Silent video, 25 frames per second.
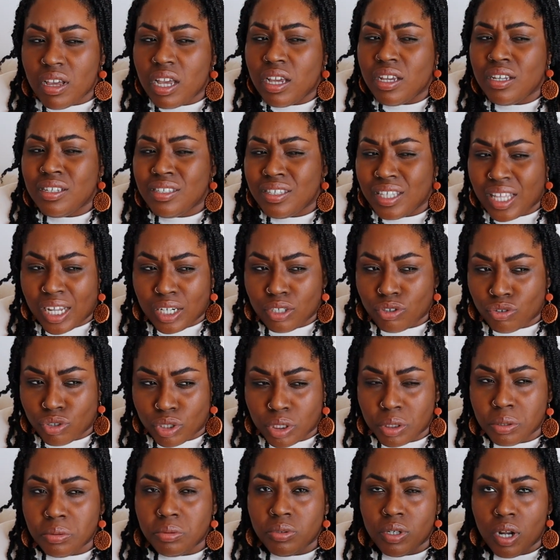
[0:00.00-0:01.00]
Is that
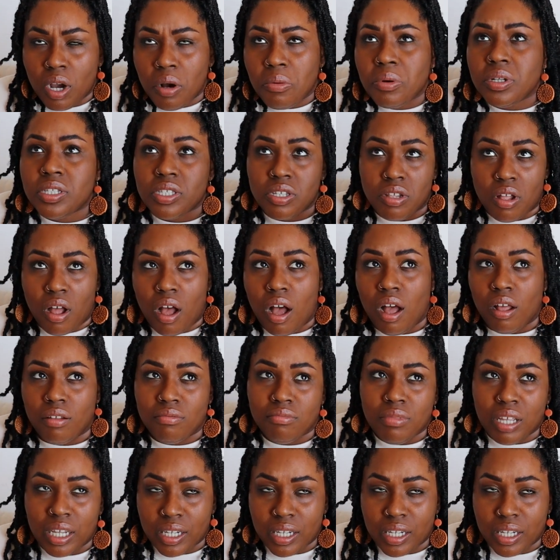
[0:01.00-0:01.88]
true? No, it's not.